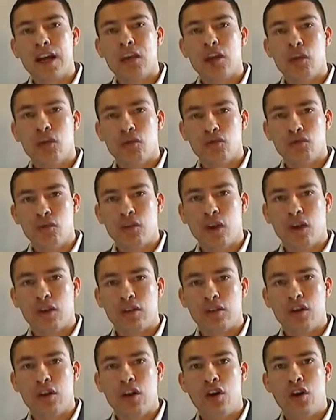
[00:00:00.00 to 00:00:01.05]
go wrong
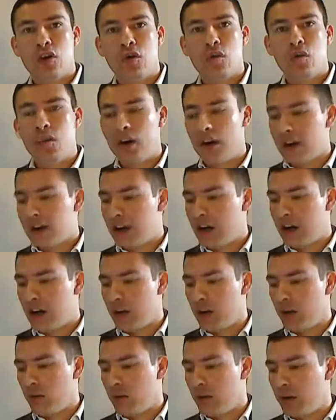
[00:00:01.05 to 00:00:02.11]
with
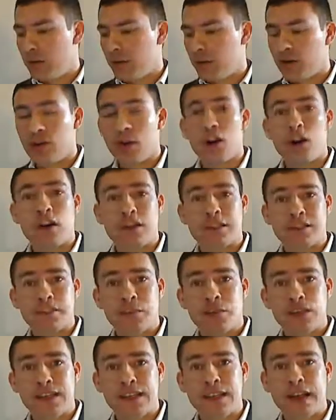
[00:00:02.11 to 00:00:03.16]
what Bernhard has
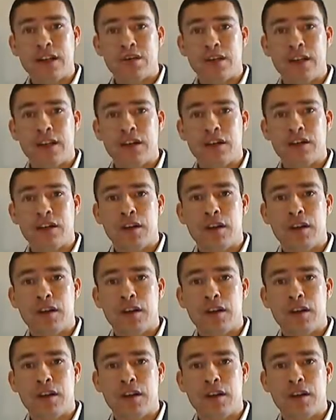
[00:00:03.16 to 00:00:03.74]
put together here.